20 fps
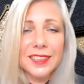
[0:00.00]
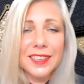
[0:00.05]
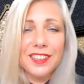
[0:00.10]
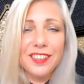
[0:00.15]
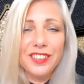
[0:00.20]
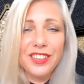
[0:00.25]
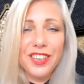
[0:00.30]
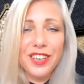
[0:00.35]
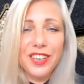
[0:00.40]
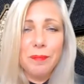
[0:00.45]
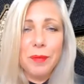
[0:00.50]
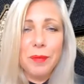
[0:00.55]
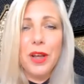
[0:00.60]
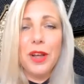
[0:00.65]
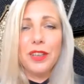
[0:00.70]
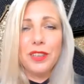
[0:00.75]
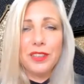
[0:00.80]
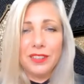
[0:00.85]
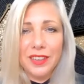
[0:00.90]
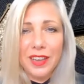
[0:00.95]
She
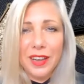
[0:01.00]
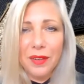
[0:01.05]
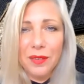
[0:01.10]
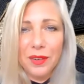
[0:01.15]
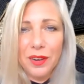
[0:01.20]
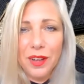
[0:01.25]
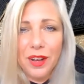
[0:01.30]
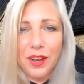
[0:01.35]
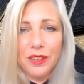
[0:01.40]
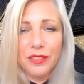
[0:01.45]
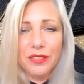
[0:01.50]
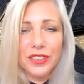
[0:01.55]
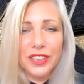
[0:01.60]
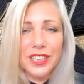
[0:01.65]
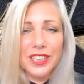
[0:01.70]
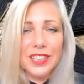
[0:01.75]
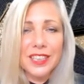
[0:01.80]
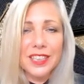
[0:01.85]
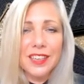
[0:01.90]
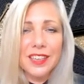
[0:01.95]
burst out
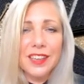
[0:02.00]
laughing.